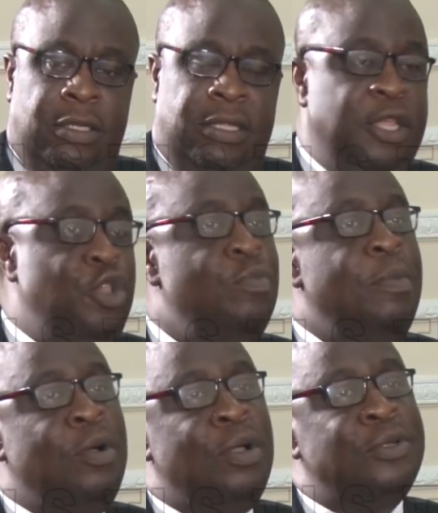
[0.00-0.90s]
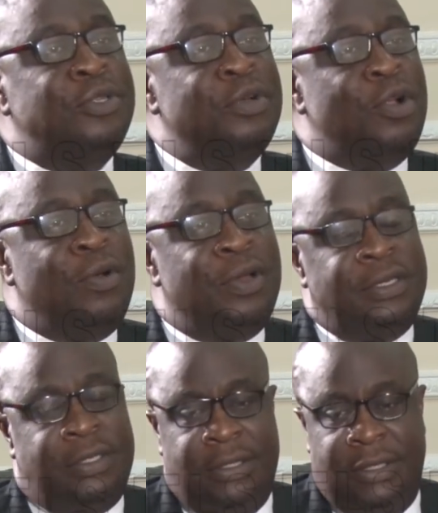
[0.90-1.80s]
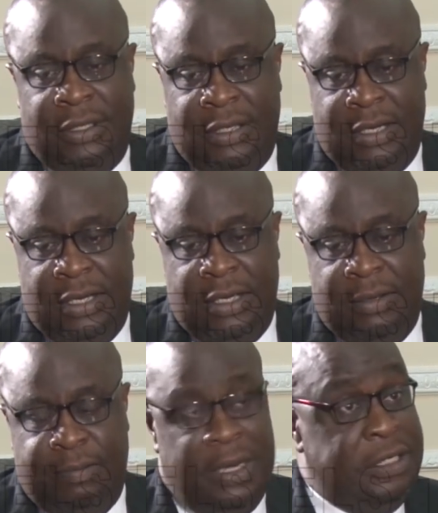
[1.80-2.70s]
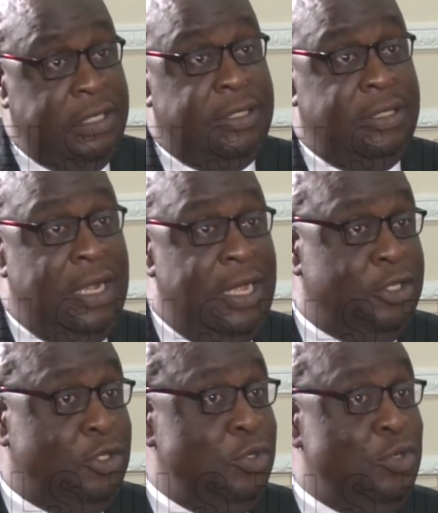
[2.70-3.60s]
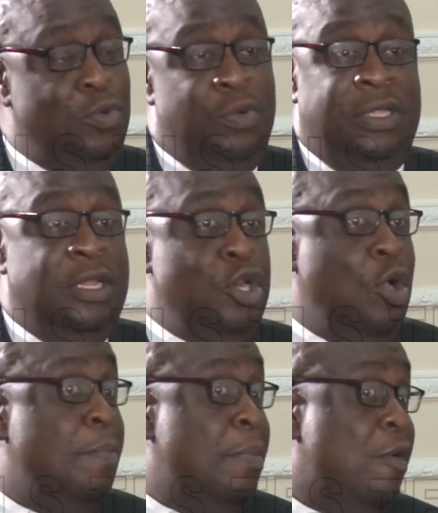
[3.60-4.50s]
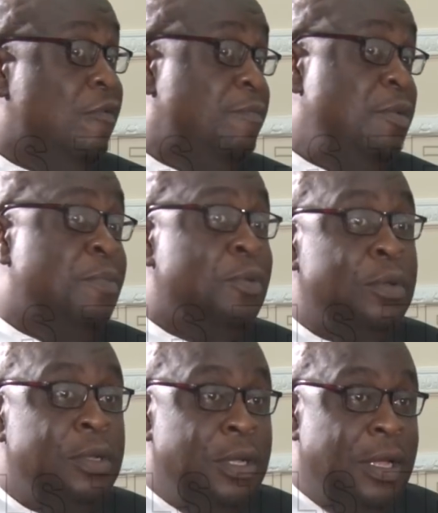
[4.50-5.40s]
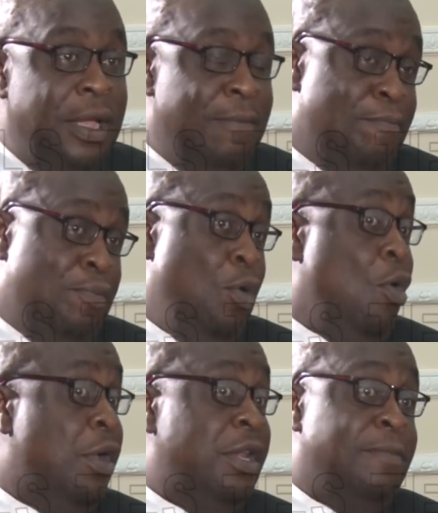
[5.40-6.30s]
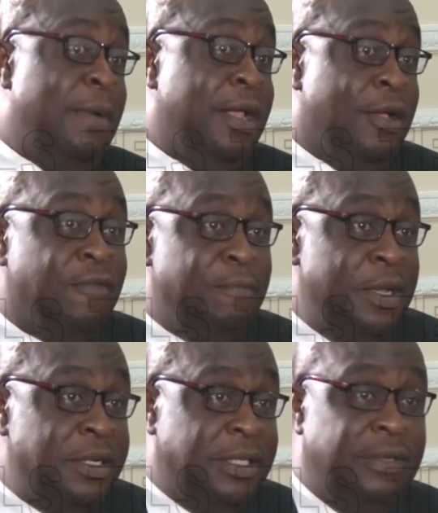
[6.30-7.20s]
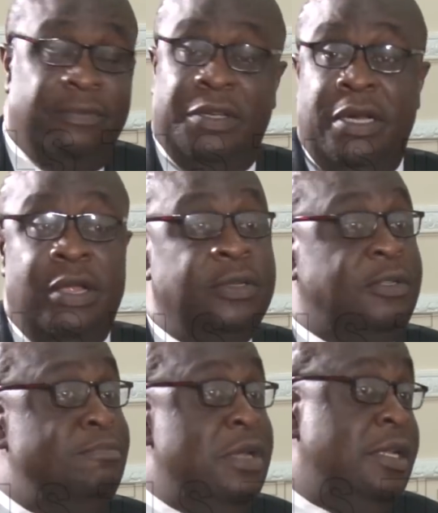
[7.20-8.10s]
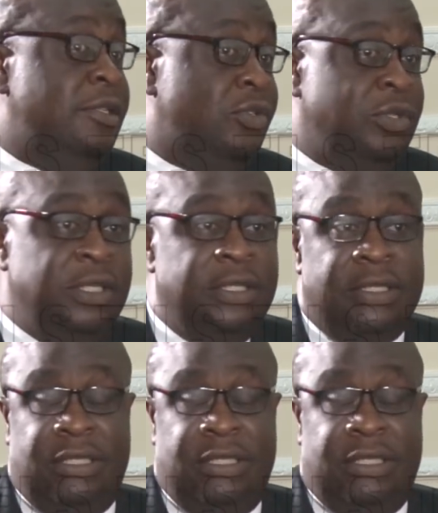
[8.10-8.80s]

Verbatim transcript: the humongous recurrent budget has to do with the number of people employed by government in various ministries,